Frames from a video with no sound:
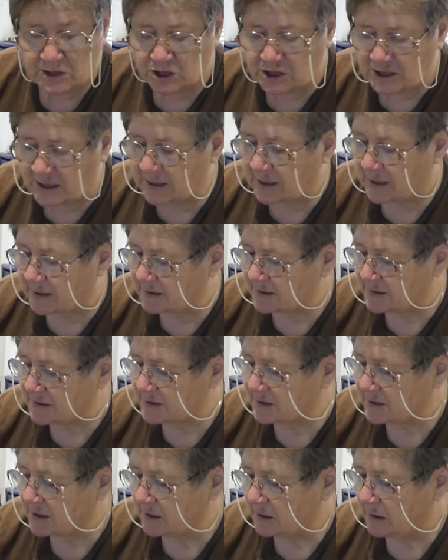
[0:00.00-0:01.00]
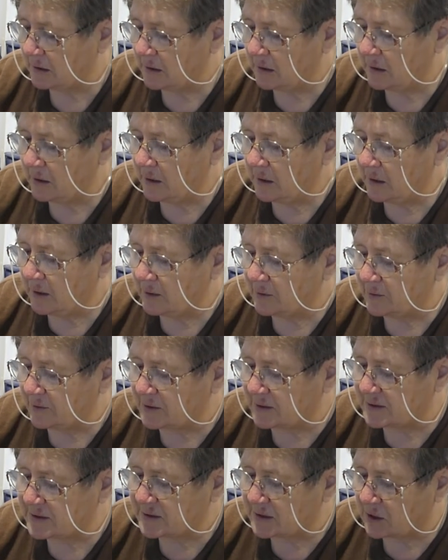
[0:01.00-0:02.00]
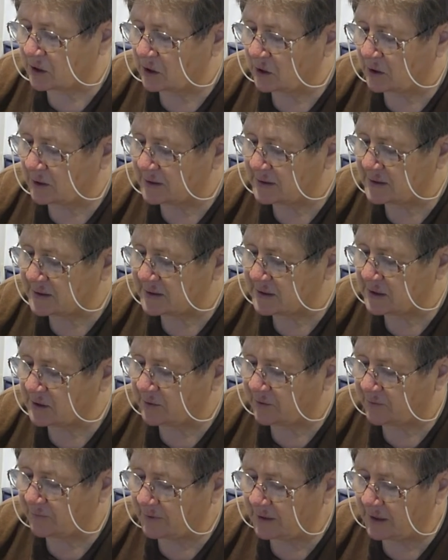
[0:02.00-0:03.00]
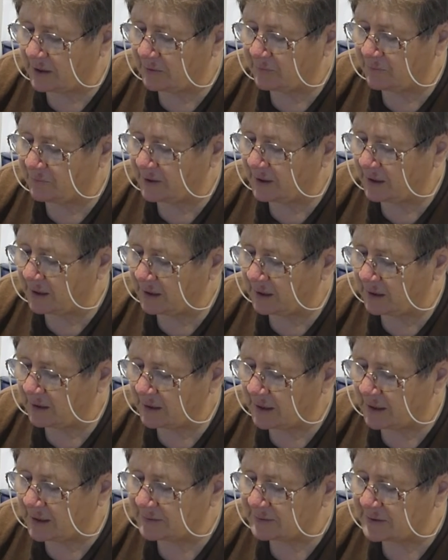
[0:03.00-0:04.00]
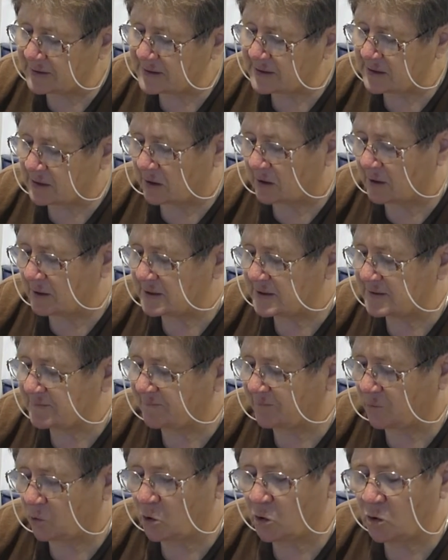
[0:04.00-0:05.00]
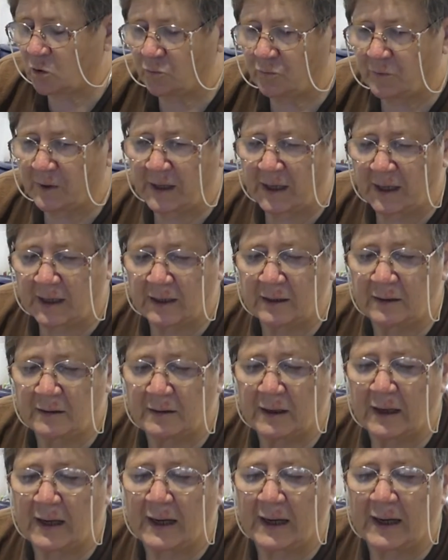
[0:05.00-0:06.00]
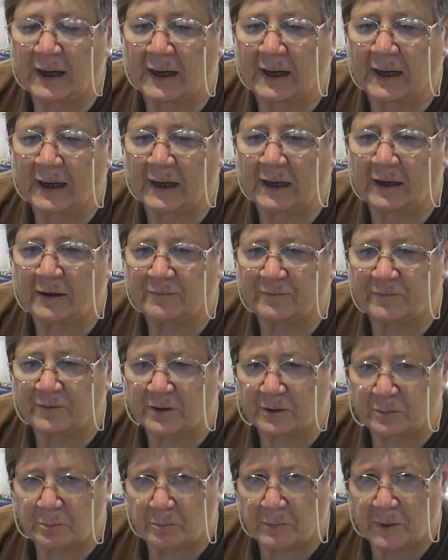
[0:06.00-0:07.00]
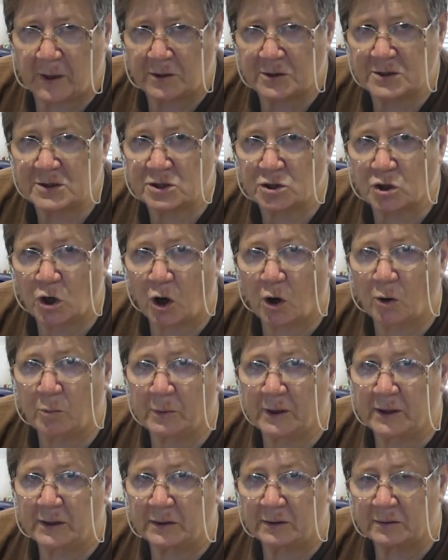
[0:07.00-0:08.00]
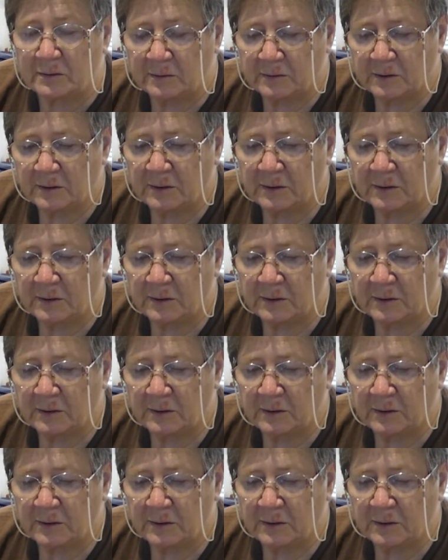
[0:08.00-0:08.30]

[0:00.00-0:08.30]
jars. The size 3 ring and the size 4 ring are for the most common.